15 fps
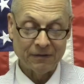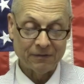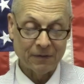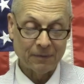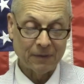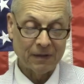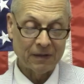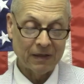
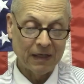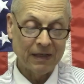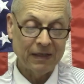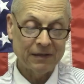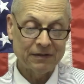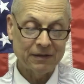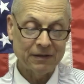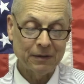from the
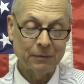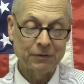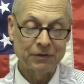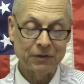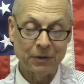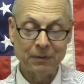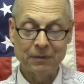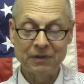last of those
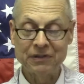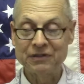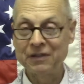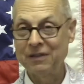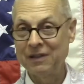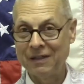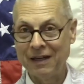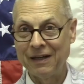children
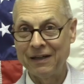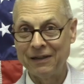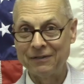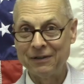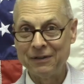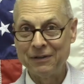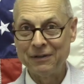still alive